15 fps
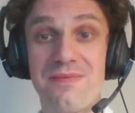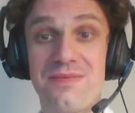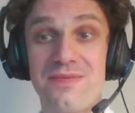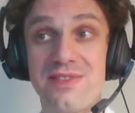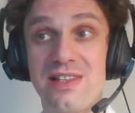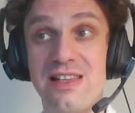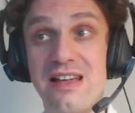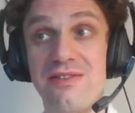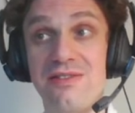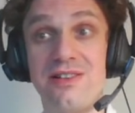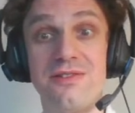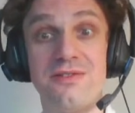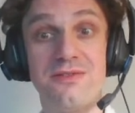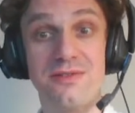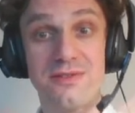the level
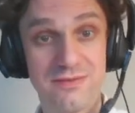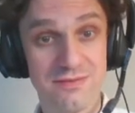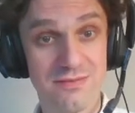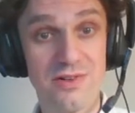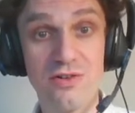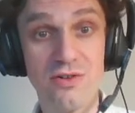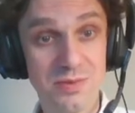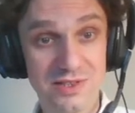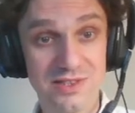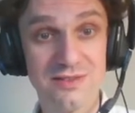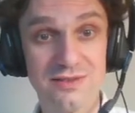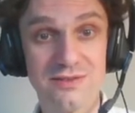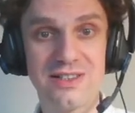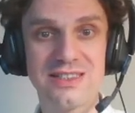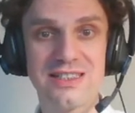of groups,
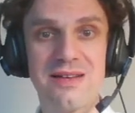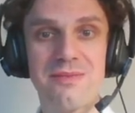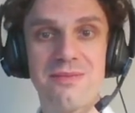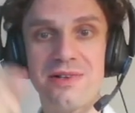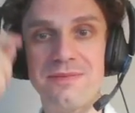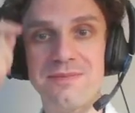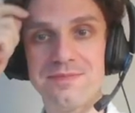for example.